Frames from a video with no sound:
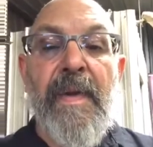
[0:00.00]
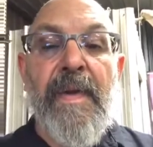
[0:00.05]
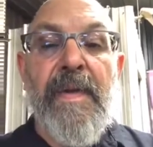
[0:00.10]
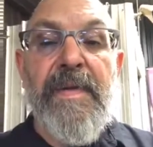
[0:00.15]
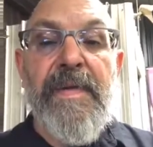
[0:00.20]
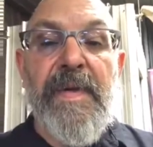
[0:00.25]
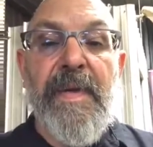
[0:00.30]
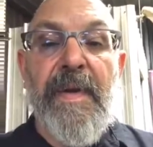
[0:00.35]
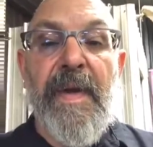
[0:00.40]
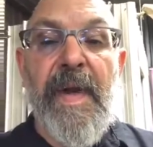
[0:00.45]

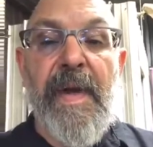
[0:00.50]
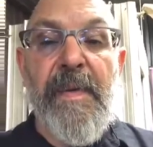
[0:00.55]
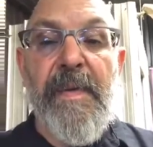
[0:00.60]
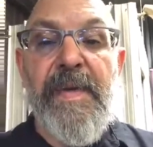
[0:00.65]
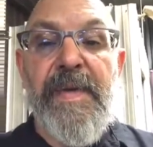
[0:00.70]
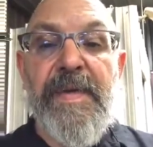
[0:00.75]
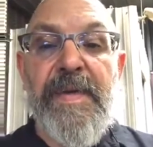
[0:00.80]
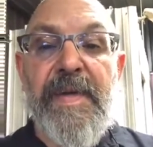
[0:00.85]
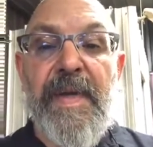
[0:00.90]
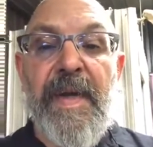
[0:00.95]
So now we
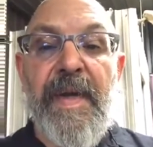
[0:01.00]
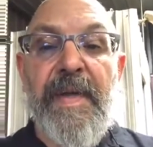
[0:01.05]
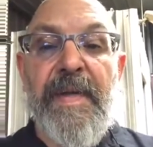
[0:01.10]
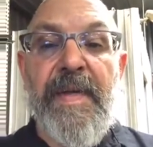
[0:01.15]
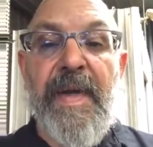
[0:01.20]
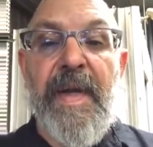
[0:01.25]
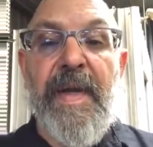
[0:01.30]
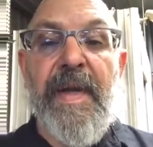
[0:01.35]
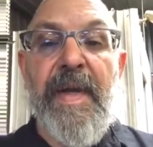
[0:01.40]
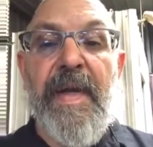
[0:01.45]
just got to
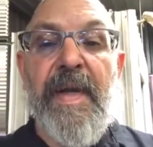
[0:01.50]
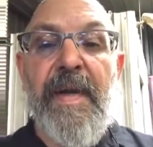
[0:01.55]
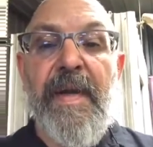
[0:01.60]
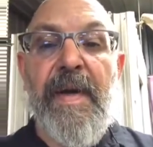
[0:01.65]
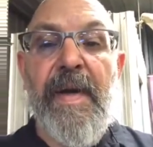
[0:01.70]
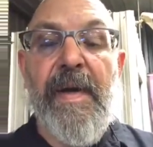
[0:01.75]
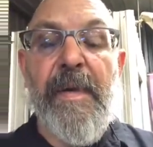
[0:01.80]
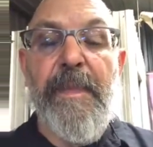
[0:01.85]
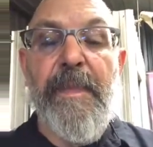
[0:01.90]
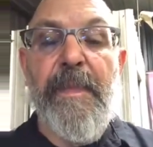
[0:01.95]
tidy it
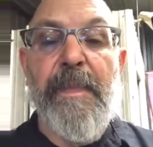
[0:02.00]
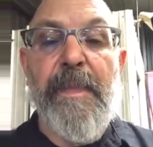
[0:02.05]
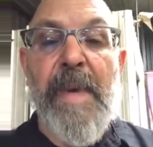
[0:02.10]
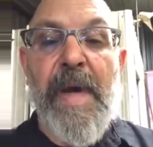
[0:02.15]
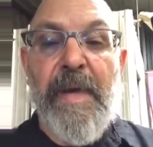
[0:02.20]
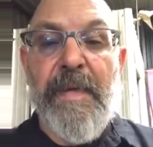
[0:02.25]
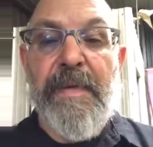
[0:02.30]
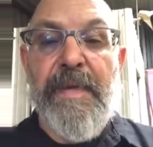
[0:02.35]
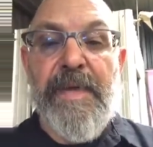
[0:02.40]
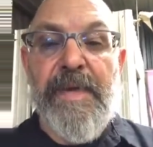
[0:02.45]
up and
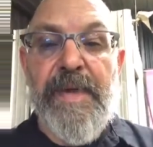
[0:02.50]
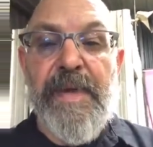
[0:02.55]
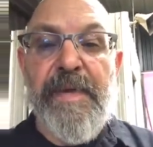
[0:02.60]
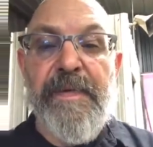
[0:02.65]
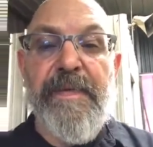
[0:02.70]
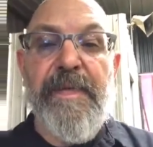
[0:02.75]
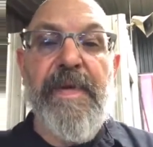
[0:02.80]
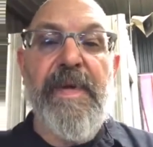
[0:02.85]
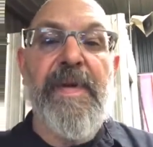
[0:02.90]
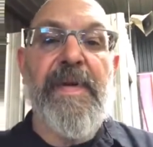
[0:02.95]
mount the
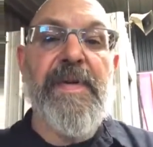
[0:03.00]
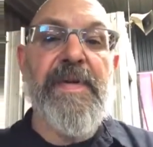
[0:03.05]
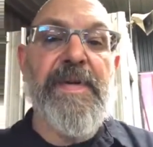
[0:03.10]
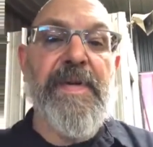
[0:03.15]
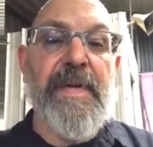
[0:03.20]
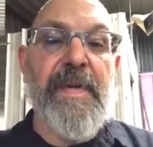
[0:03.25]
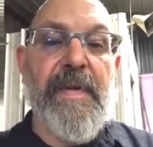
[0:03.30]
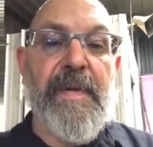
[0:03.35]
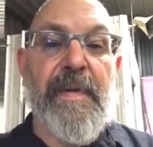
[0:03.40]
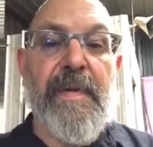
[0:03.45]
shifters,
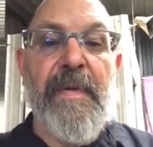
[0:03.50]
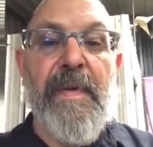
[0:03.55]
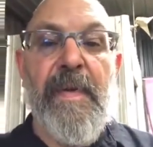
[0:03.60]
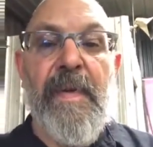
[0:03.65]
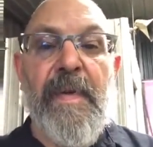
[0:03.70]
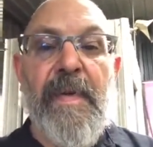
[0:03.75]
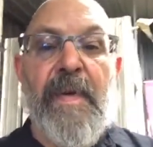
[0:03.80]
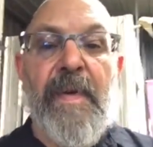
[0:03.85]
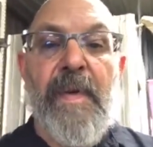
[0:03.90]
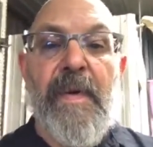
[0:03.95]
and
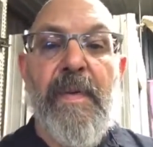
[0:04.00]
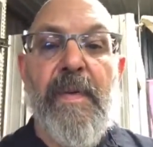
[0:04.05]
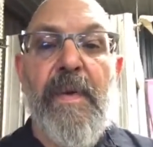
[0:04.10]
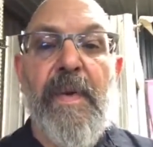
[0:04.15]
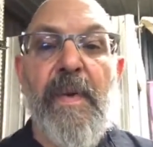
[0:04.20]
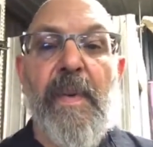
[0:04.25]
we're